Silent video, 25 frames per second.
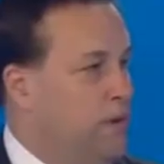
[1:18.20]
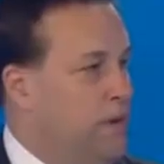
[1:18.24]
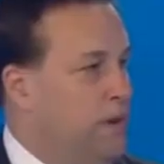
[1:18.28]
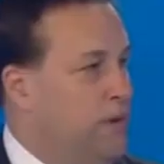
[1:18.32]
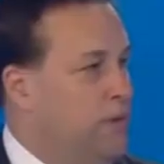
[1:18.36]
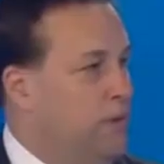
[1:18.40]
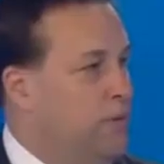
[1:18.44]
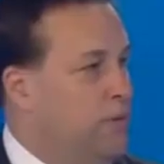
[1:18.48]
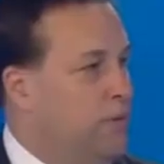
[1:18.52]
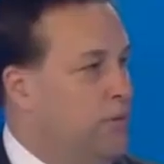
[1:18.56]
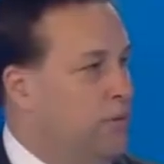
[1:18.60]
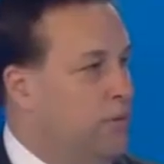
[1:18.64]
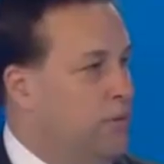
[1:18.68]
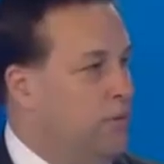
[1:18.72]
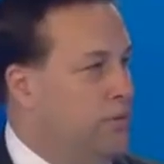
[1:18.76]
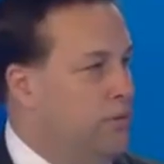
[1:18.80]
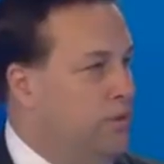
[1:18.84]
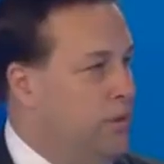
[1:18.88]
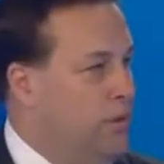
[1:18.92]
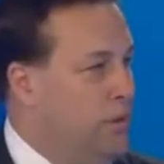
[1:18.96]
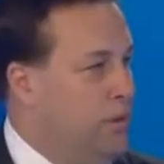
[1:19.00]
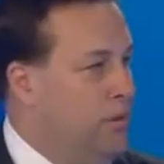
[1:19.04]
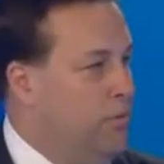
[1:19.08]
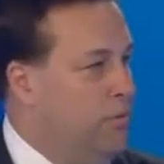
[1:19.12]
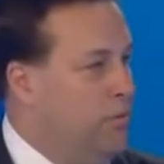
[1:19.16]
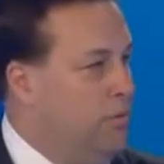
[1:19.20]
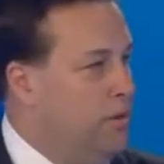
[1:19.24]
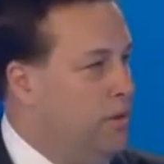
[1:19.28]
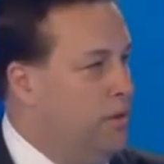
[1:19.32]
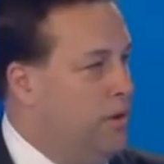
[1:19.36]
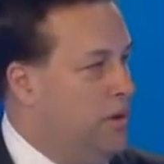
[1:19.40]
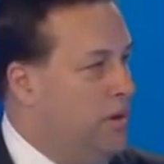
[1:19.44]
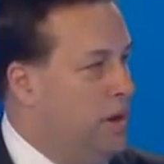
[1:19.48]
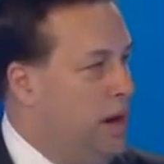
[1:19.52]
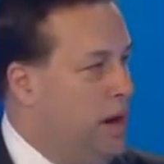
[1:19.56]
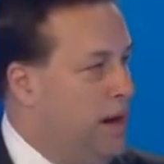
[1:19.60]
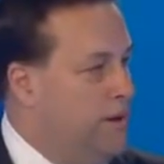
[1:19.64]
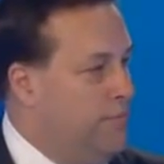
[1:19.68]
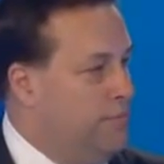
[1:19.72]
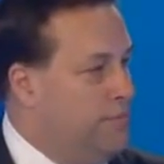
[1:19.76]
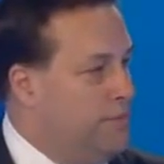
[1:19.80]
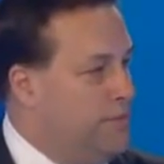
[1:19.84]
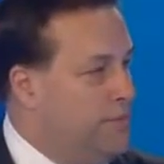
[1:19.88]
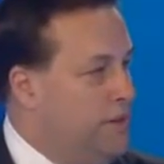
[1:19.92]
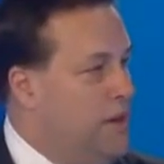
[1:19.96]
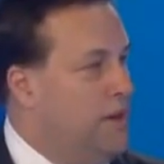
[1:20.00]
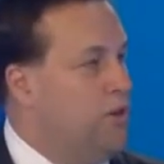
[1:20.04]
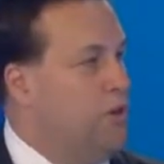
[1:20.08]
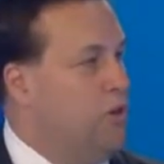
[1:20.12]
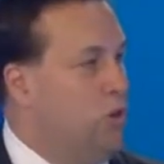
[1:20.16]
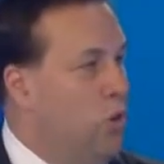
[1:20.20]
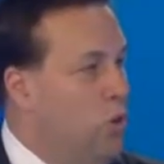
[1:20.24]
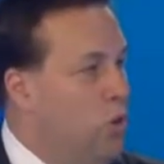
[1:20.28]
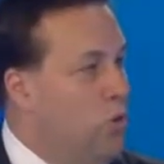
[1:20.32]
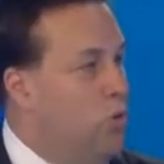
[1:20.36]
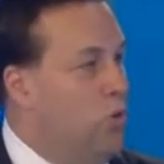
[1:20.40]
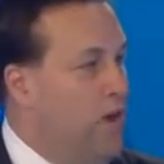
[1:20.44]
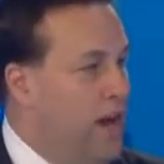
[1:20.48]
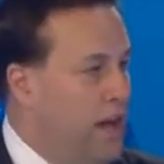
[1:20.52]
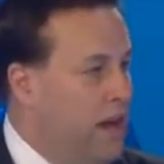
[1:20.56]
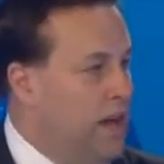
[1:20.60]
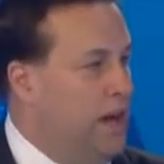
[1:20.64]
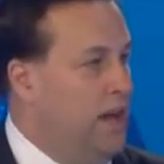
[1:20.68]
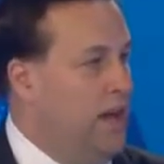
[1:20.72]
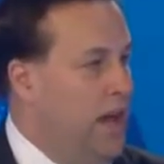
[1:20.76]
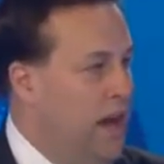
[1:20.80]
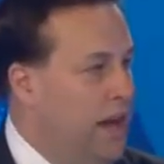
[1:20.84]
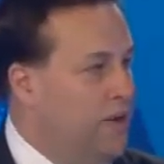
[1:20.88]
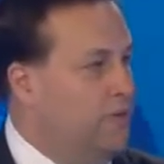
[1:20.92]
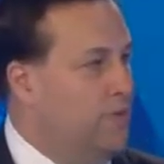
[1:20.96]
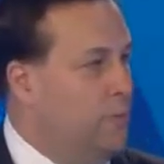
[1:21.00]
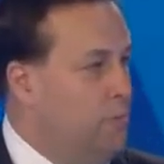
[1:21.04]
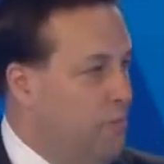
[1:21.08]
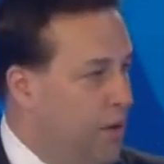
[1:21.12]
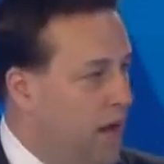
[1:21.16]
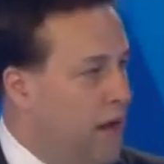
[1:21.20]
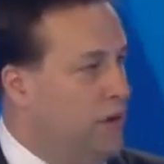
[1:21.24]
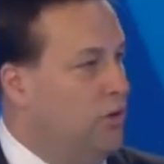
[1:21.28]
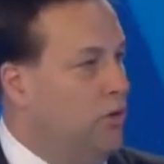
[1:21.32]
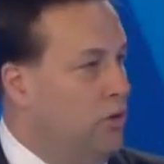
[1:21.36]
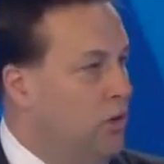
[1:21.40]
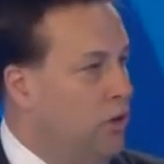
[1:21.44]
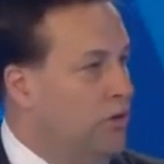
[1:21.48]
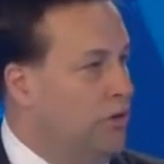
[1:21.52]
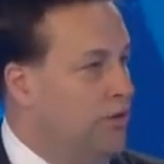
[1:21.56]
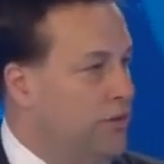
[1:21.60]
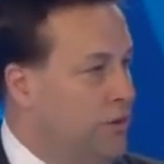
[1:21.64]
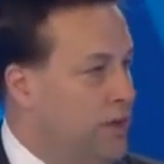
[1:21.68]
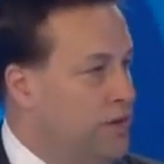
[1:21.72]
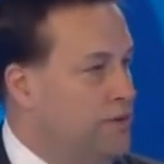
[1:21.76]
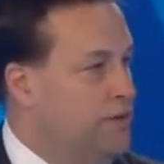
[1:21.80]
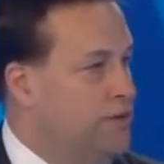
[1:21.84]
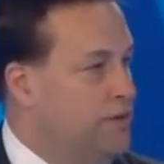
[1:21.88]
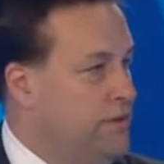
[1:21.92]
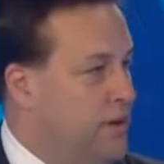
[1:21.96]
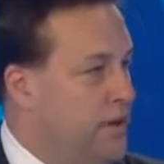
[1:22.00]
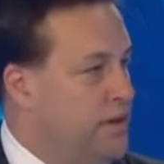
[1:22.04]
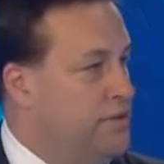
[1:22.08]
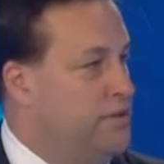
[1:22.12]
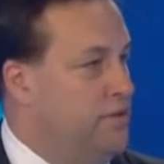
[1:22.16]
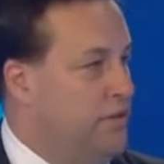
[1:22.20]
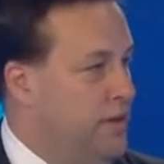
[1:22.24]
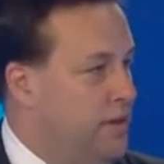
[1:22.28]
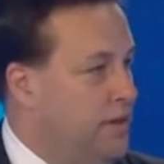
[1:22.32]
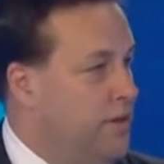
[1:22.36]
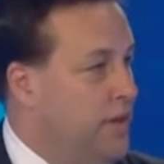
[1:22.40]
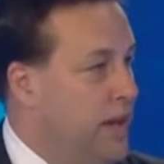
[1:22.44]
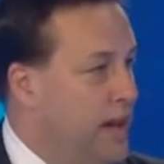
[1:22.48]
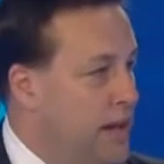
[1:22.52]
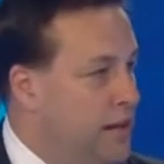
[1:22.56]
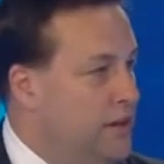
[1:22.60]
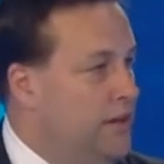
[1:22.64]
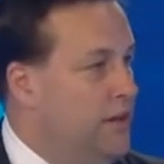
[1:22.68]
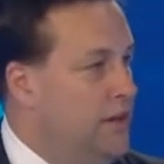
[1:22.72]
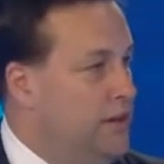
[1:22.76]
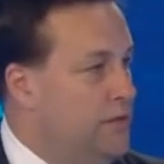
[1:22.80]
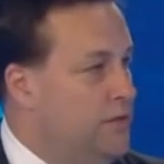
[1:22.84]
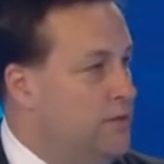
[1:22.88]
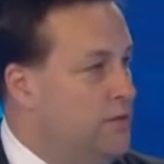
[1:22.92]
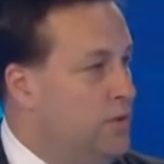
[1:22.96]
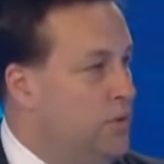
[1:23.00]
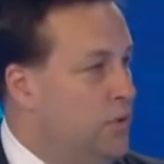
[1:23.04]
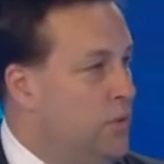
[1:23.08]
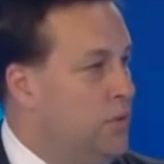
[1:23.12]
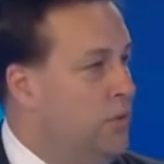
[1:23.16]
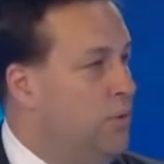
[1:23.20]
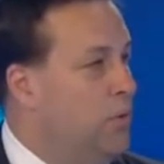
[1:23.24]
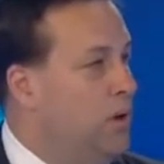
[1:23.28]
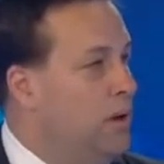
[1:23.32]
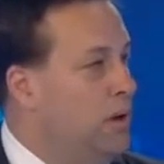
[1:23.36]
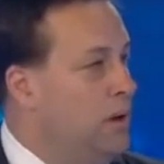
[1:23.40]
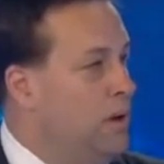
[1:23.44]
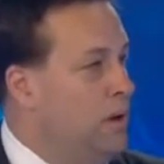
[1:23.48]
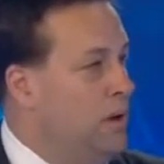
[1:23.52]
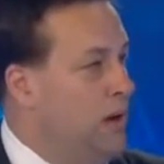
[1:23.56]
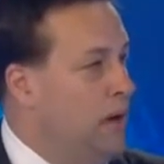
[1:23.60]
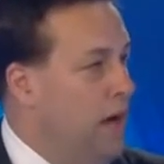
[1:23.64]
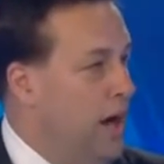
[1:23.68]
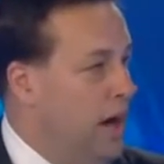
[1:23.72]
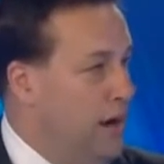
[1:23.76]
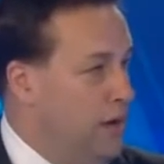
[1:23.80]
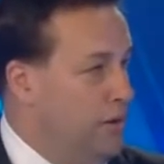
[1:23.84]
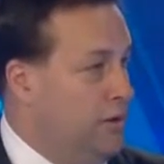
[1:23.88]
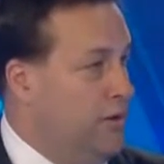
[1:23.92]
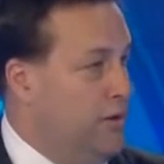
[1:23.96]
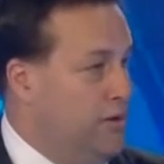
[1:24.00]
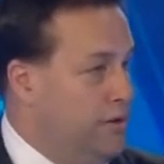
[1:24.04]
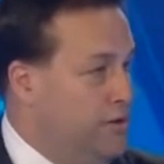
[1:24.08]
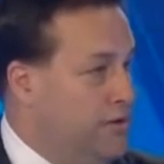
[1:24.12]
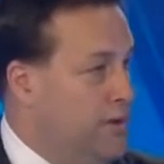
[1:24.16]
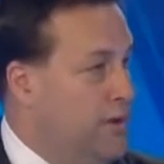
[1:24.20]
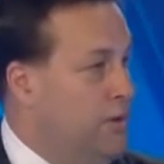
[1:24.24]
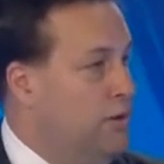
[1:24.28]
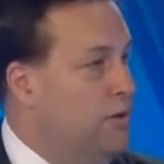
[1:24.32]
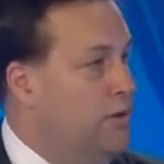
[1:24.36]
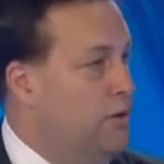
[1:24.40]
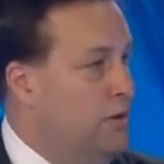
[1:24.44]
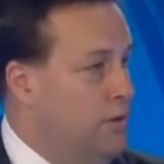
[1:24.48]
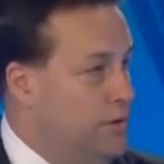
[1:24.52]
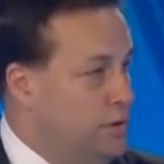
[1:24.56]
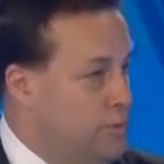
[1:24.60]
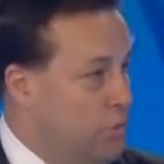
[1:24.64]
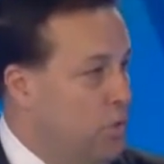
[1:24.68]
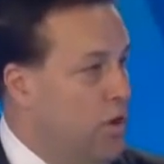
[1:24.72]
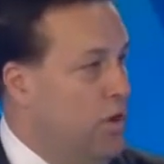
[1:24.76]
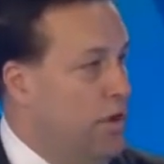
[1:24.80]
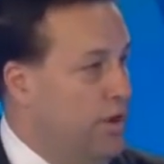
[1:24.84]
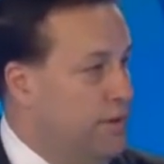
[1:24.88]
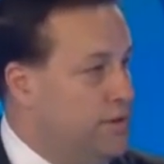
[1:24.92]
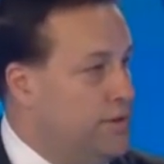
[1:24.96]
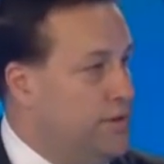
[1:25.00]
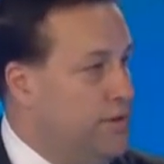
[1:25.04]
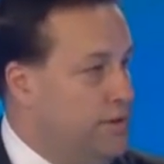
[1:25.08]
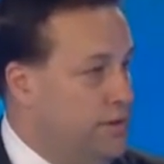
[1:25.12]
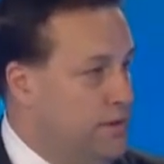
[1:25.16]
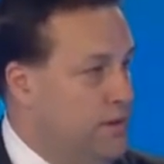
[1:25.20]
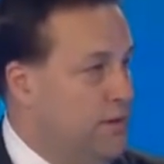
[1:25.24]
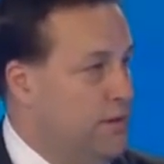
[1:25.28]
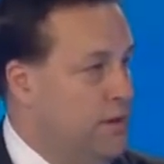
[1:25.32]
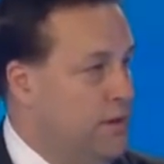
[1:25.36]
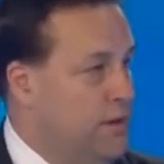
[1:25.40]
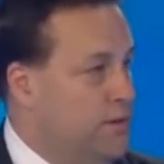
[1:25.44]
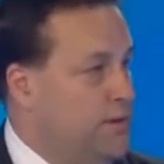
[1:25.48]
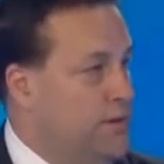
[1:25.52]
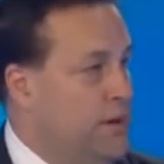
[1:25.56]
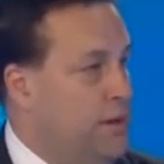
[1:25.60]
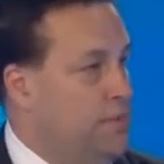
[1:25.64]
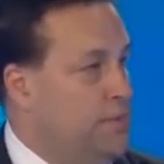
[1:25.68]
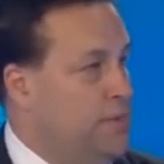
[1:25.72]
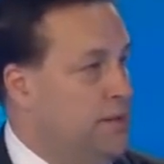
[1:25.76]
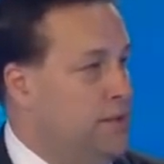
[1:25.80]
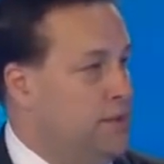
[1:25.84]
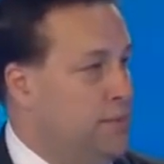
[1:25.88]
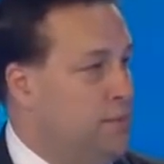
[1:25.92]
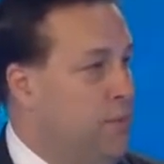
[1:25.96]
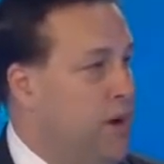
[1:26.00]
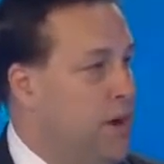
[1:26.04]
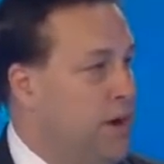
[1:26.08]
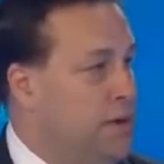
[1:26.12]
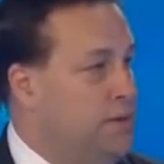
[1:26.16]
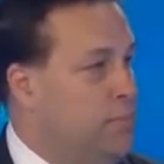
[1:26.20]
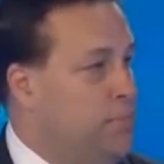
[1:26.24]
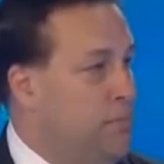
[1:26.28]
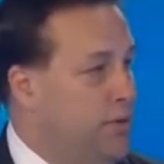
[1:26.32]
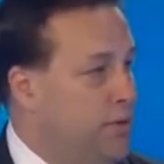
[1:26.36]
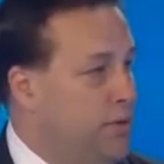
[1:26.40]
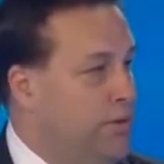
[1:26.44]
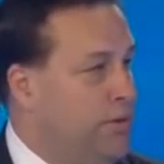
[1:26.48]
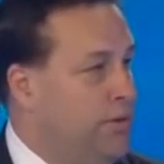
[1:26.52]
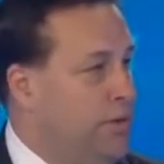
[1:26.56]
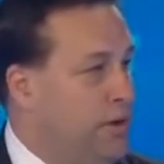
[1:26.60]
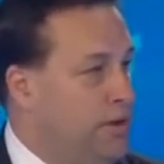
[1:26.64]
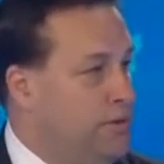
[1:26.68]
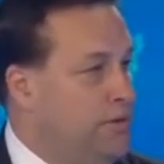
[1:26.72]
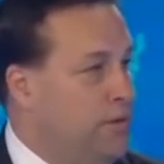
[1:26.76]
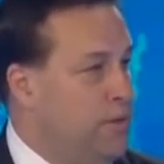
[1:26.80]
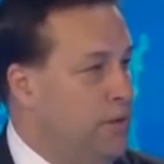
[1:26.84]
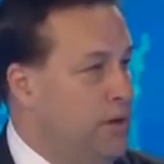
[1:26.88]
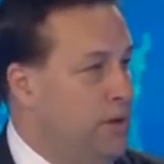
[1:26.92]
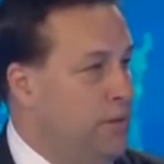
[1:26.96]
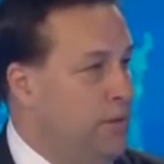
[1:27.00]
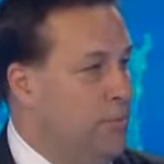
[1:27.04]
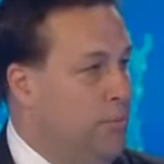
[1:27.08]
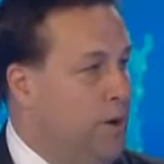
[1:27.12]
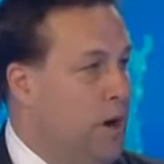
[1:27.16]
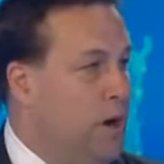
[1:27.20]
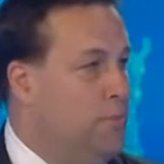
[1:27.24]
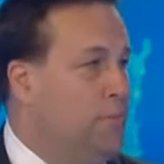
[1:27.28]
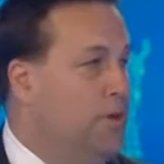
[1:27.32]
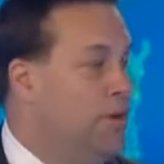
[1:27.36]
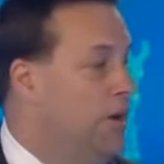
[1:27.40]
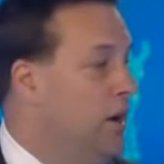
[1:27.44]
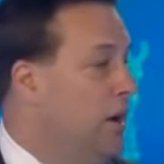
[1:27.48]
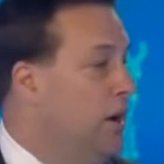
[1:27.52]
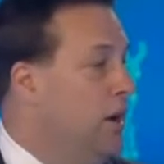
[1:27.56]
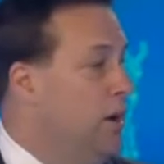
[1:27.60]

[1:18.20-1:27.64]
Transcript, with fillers: is the um, Senate already has a backlog of legislation that they need to uh, consider, as well as considering the same sex marriage bill that they're doing at the moment.